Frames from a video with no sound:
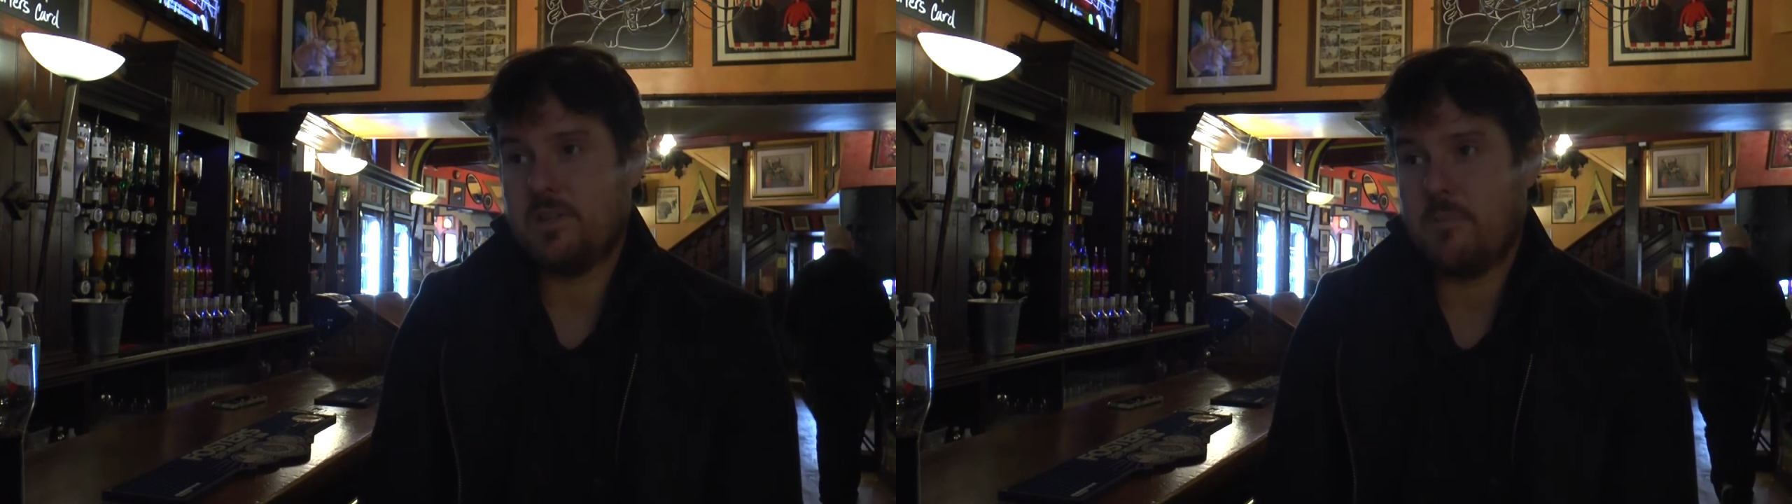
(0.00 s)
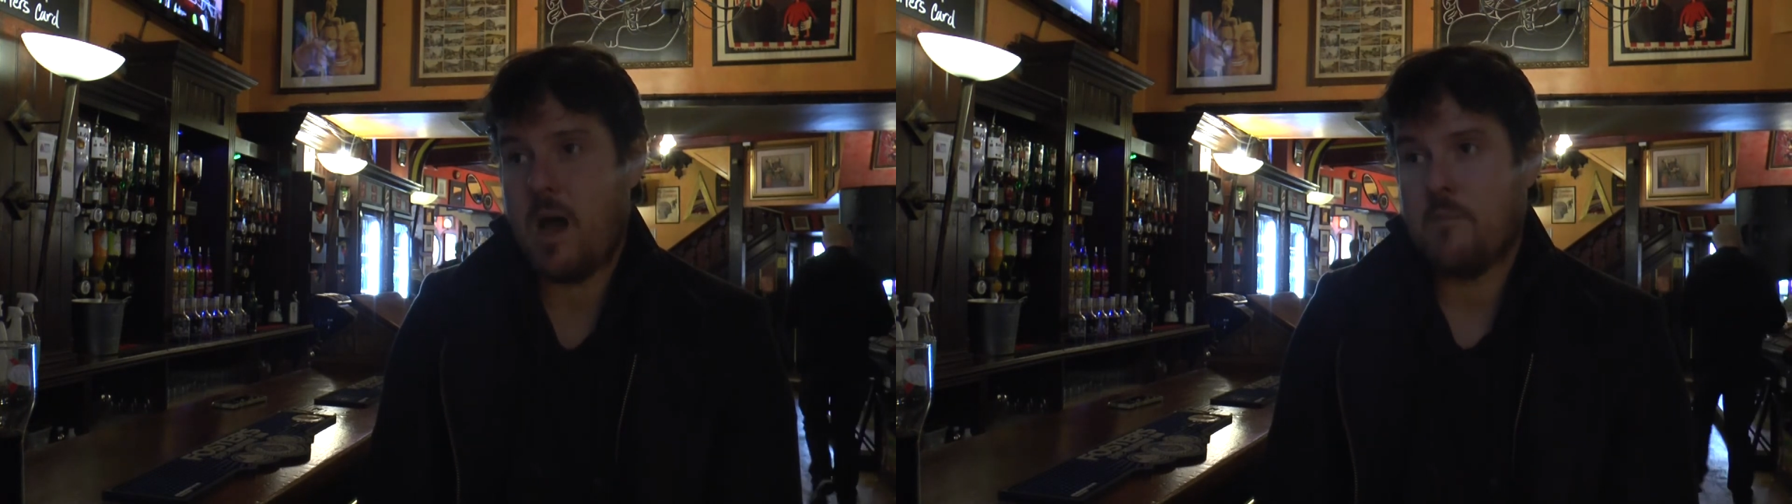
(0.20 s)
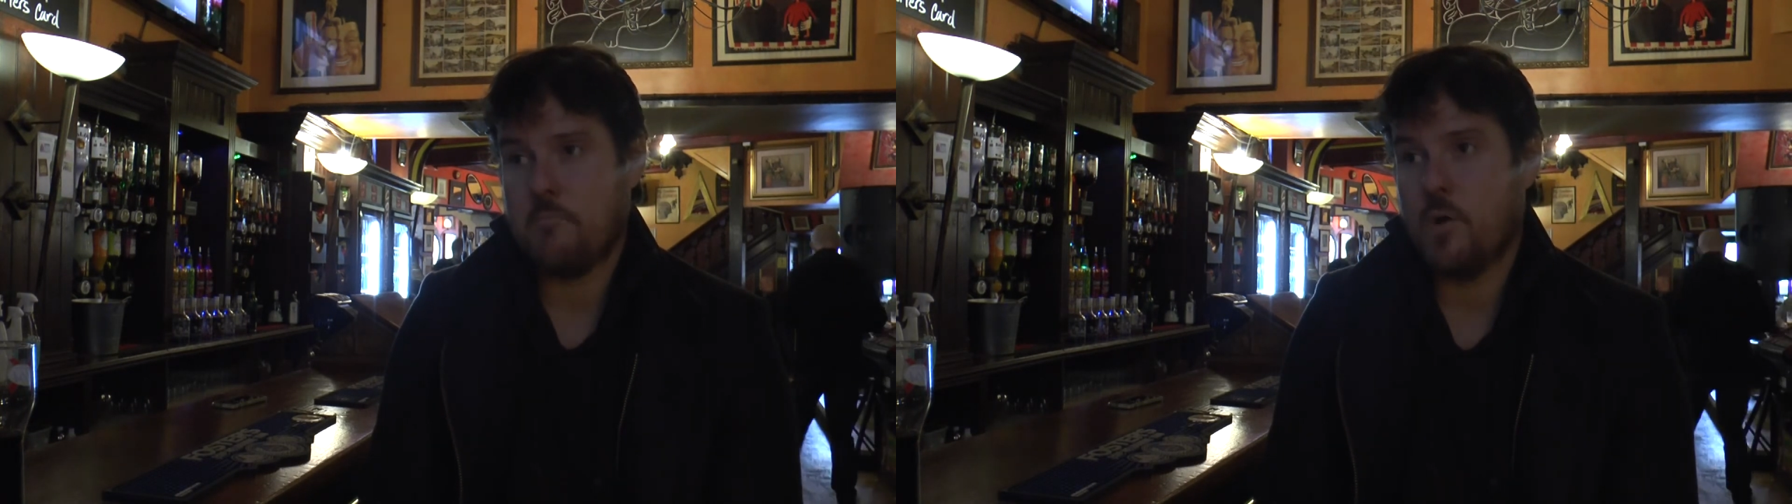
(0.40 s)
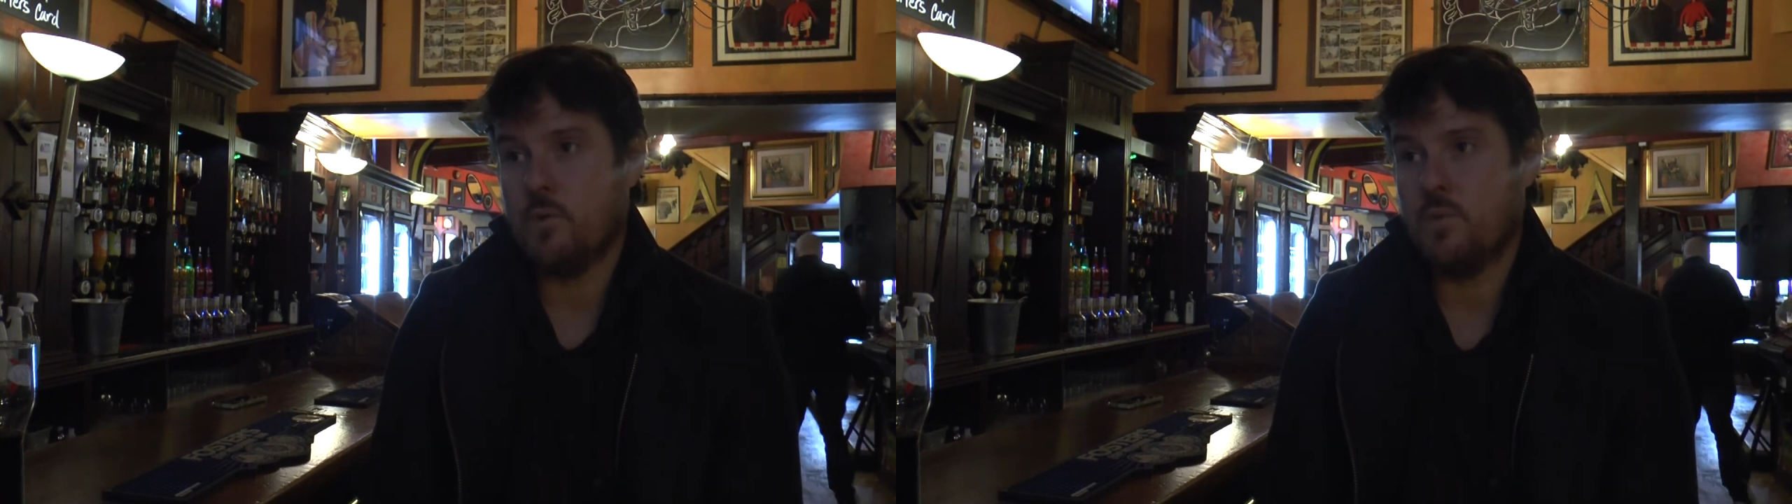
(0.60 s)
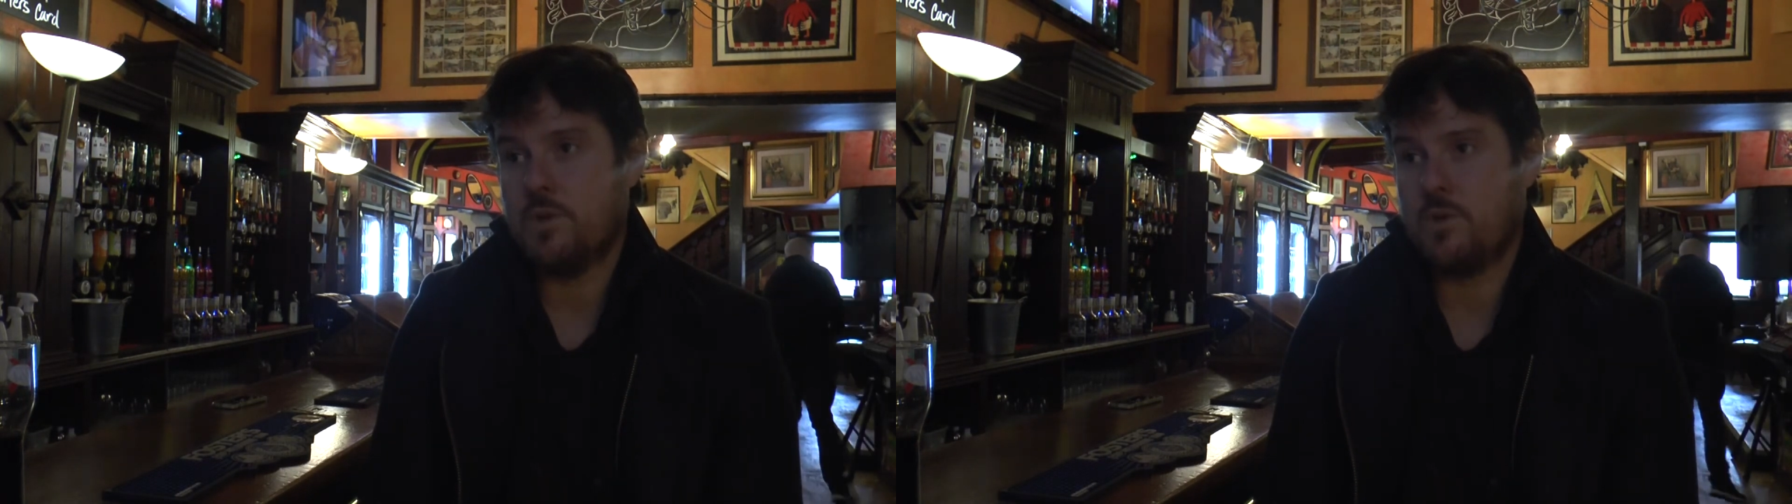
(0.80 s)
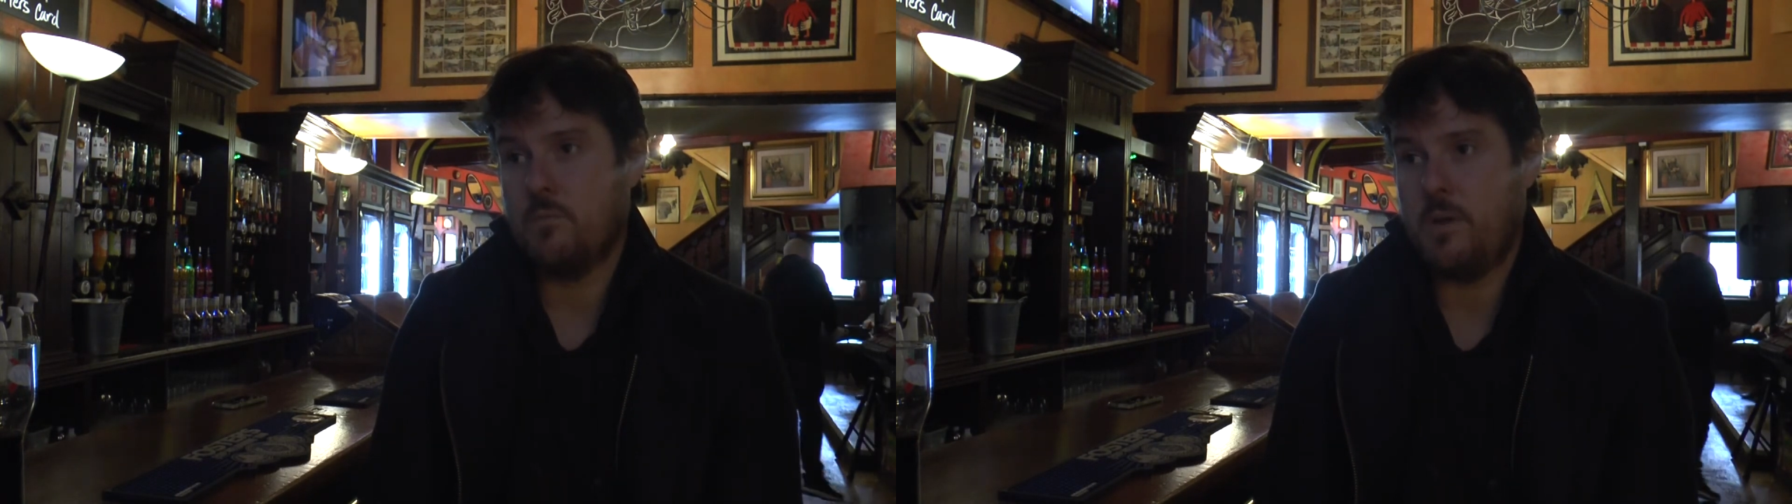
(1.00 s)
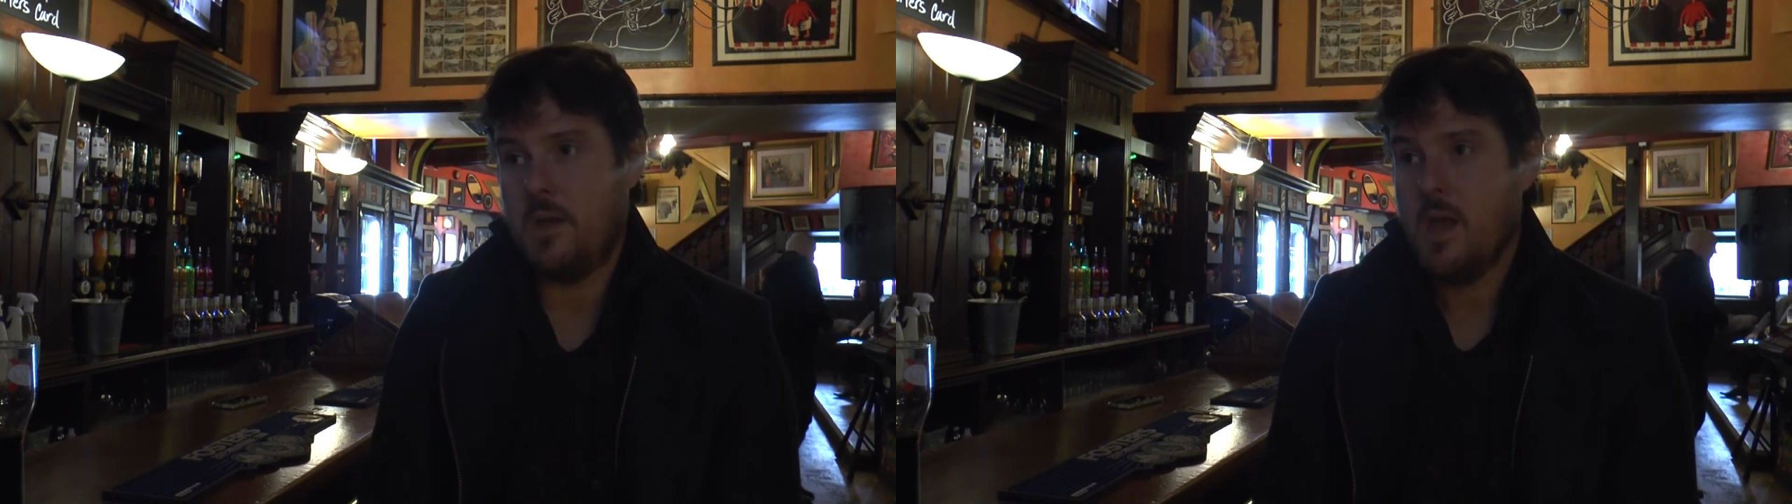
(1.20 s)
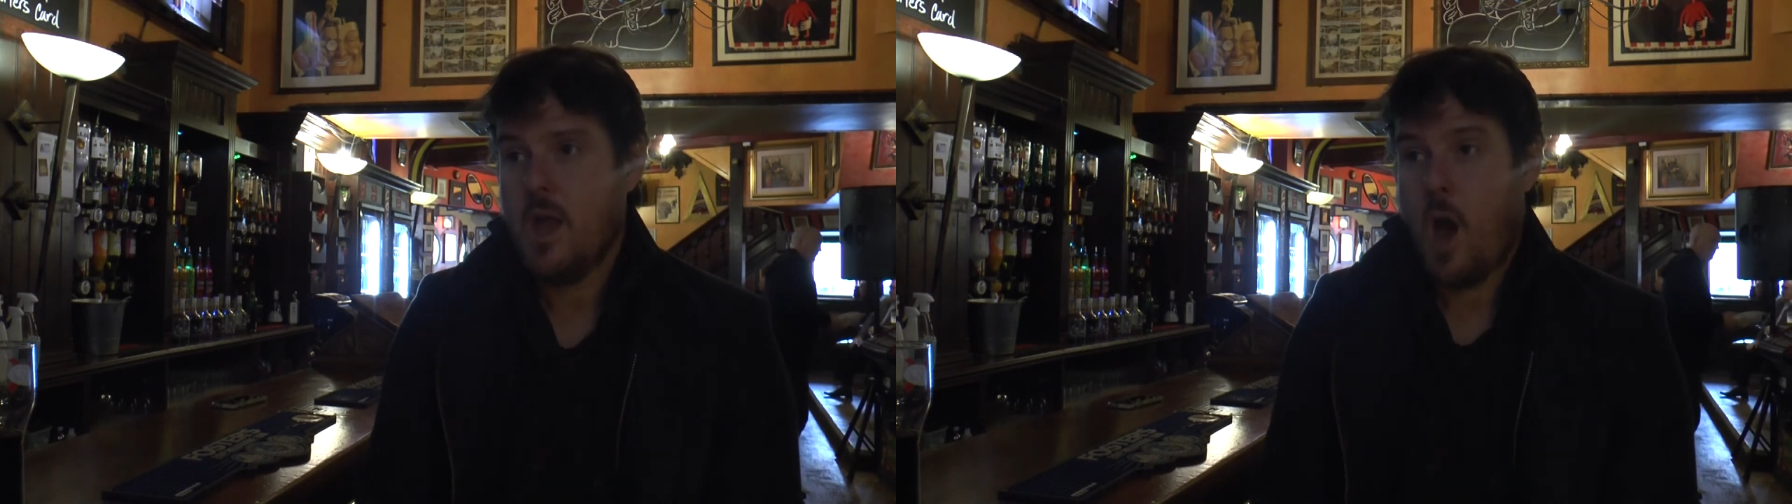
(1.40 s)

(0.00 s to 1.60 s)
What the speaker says: smart model, which could be.